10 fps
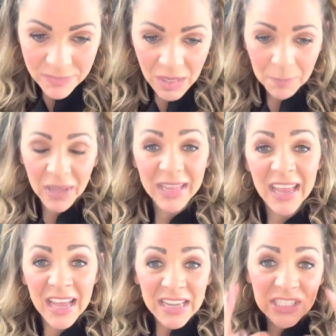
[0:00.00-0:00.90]
But
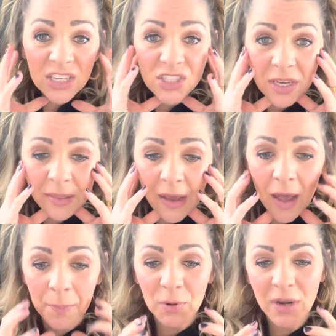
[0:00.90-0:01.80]
tension in the
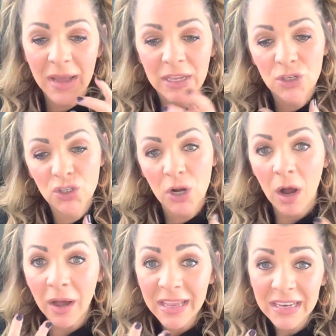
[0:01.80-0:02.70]
upper neck and
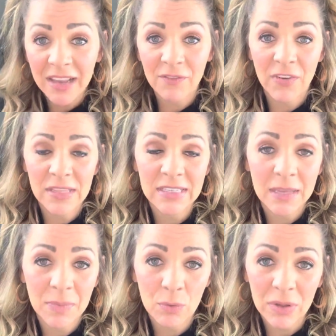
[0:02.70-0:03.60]
jaw in infants
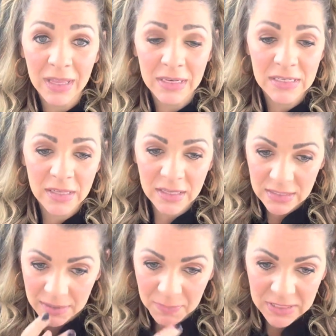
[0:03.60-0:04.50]
can be related to this
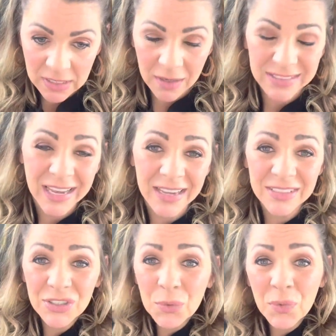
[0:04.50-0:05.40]
lip and tongue tie.
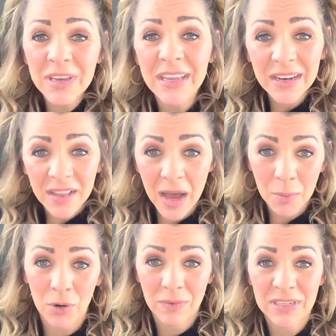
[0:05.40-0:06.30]
So we need a lot
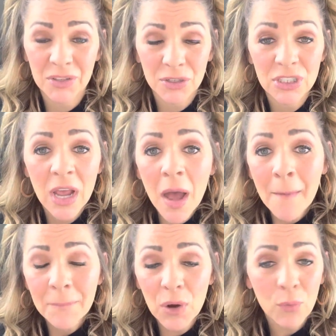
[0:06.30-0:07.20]
more research,
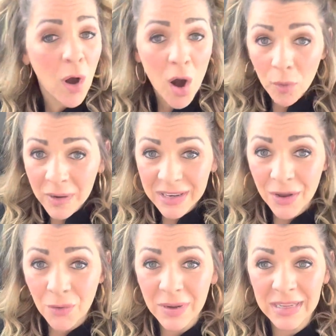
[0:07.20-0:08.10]
but all we
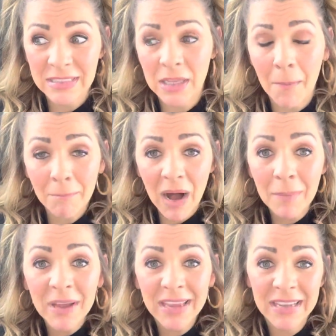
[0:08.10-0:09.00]
know is,
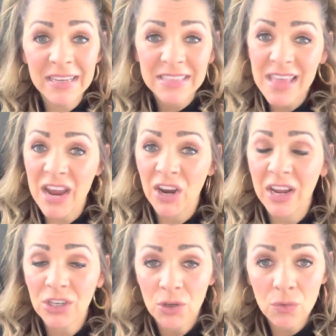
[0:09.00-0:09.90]
mama, it is there,
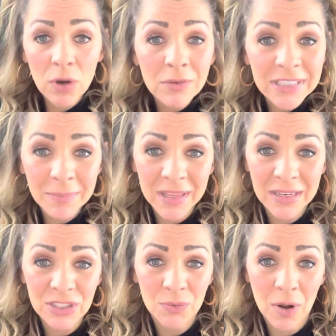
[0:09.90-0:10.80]
and something
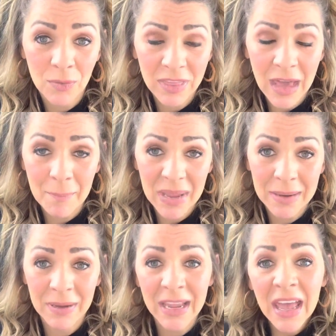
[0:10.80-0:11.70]
is wrong with that
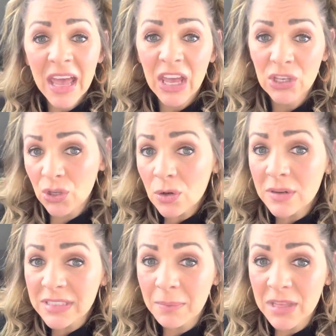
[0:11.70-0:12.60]
baby, and
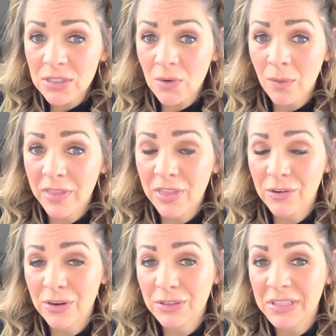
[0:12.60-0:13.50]
something's wrong their
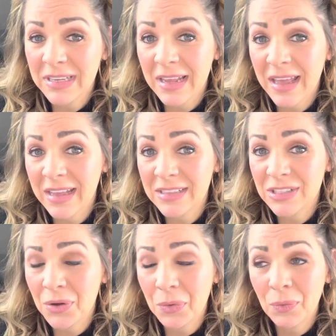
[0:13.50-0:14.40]
nursing. And
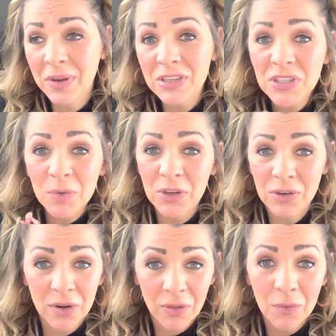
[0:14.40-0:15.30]
so we just want you to
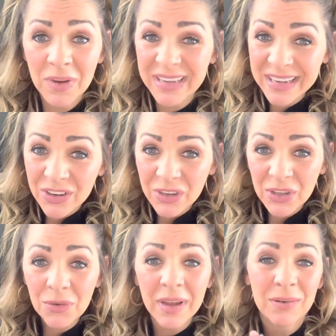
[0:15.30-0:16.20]
know that we hear
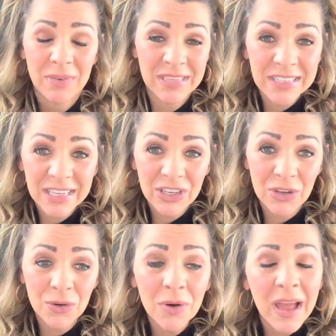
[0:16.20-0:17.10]
you and we see
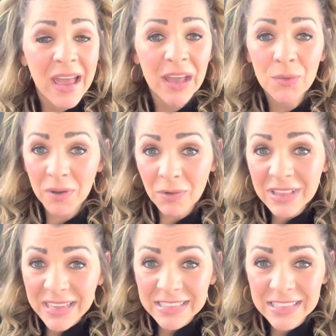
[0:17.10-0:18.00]
you, and we will
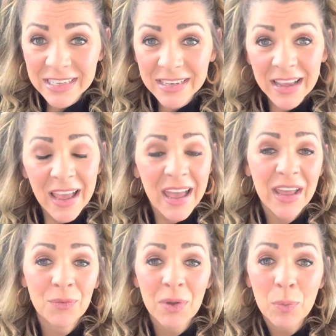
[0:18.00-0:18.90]
listen
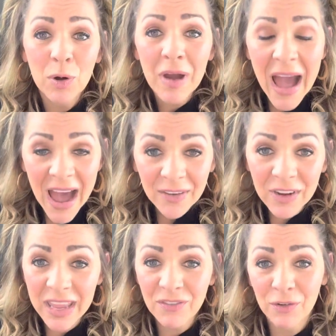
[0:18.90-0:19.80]
and we will
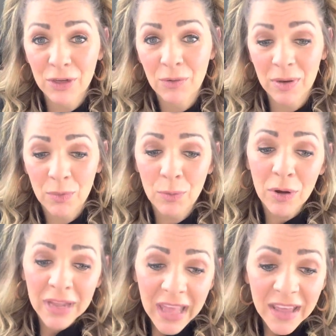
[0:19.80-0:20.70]
advocate for you, and we
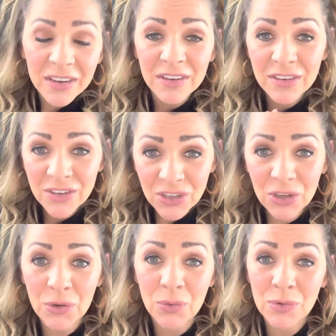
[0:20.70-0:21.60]
will get
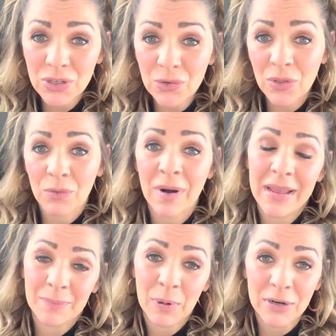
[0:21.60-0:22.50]
you to the
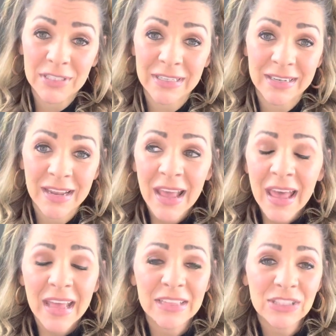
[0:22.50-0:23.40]
right person.
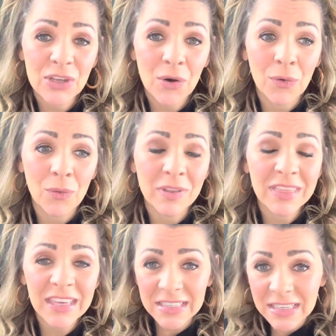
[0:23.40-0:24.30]
And so
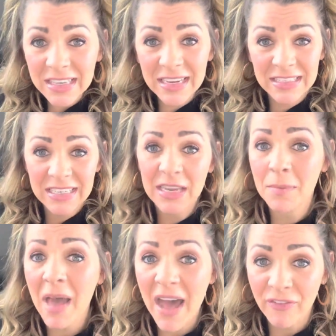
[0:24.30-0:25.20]
this is a team
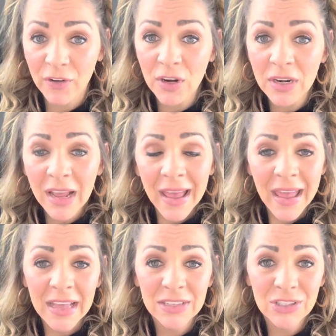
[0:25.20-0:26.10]
effort.
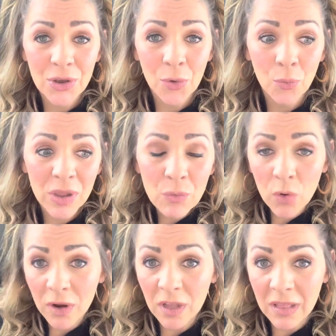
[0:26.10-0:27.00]
And so we
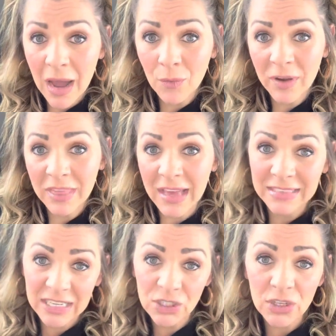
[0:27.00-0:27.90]
work a lot with
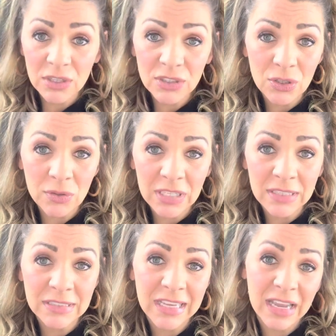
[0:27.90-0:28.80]
lactation
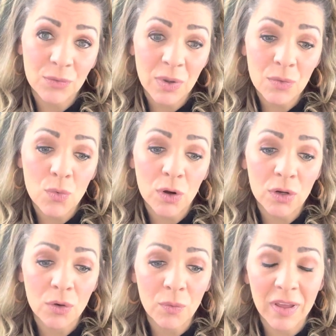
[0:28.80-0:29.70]
consultants, and we
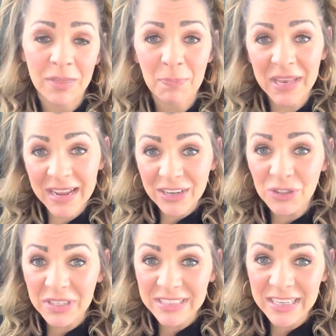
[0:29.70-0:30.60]
work with
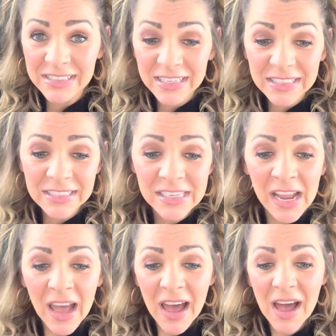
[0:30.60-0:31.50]
pediatric dentists,
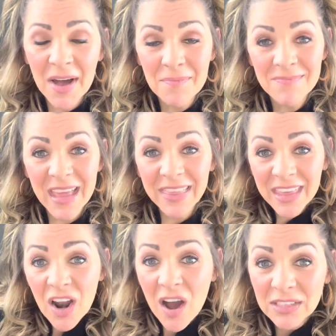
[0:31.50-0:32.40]
and
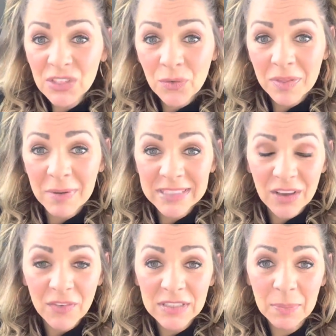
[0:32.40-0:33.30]
then also with
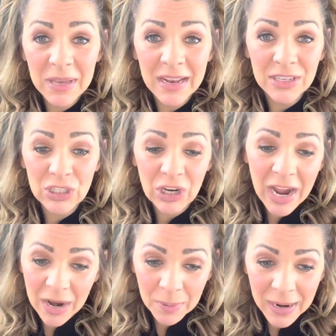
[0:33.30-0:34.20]
myself as a pediatric
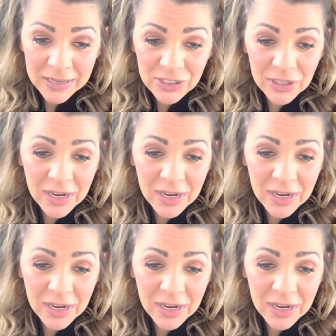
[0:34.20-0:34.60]
chiropractor.